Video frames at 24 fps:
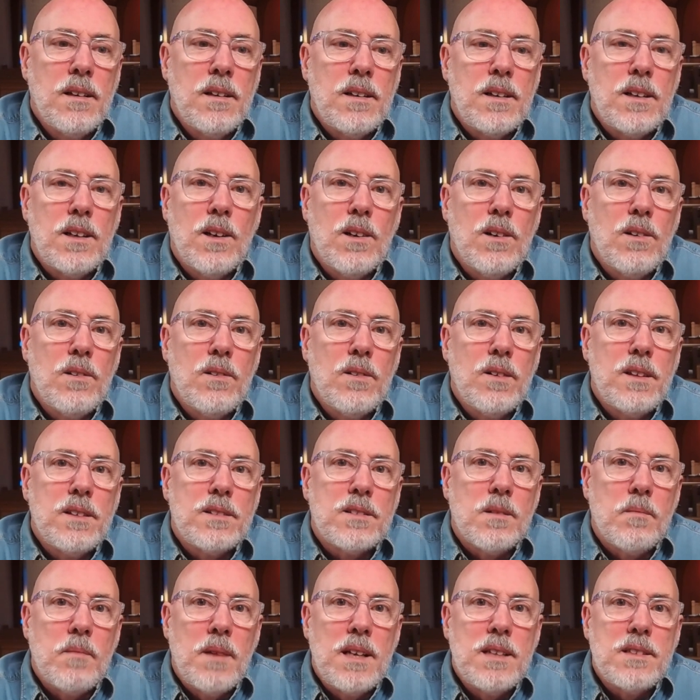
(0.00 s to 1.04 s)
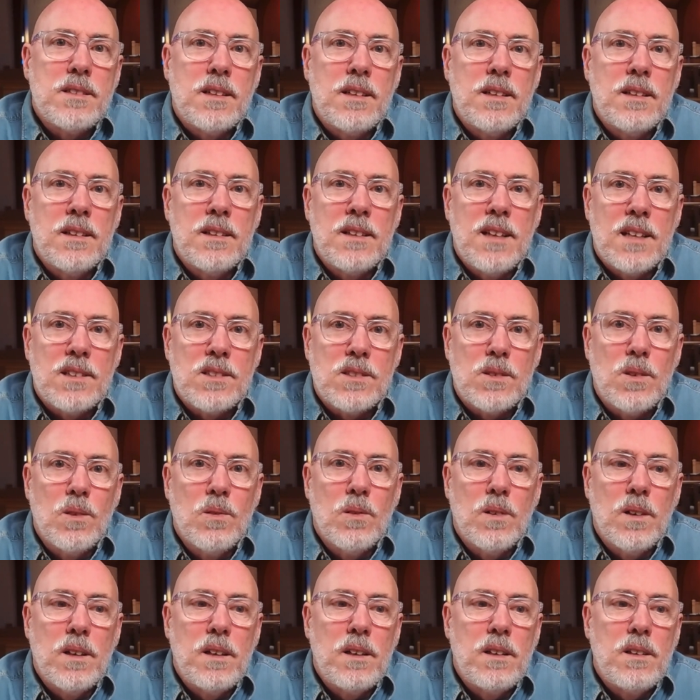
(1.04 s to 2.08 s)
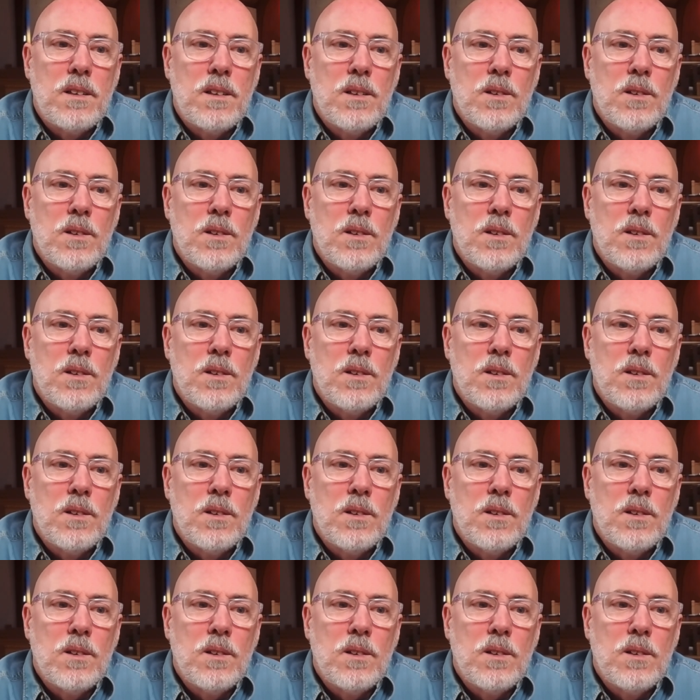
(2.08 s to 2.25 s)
You know, it's amazing in that story.